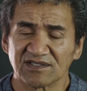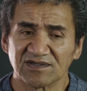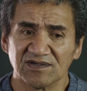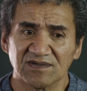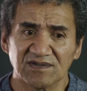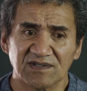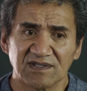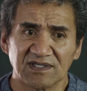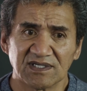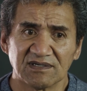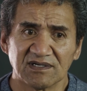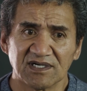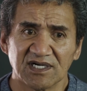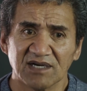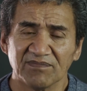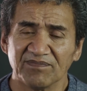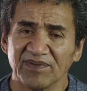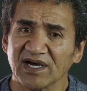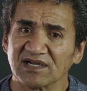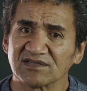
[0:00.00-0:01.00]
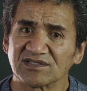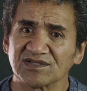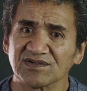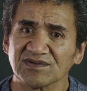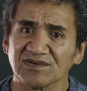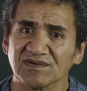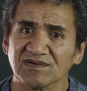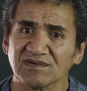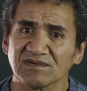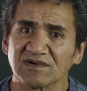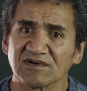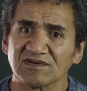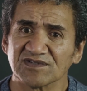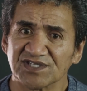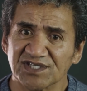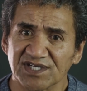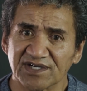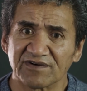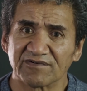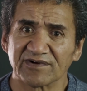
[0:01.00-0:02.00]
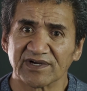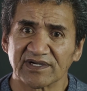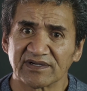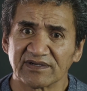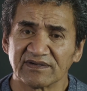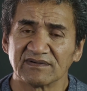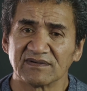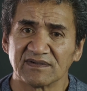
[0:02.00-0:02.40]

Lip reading: or about to consider it.